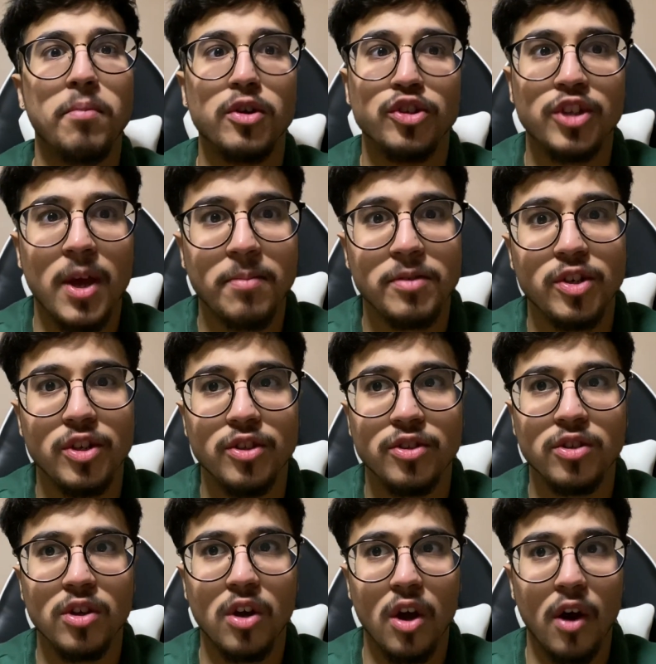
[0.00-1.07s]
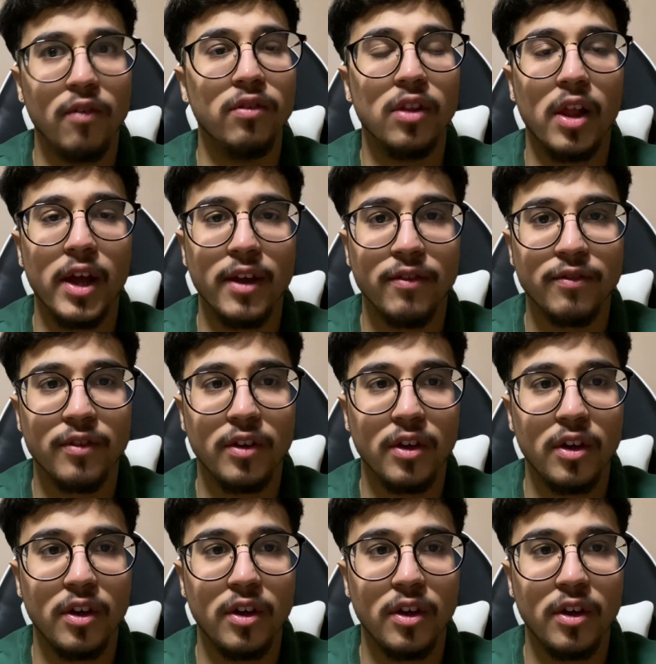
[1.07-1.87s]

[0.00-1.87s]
perceptions of life.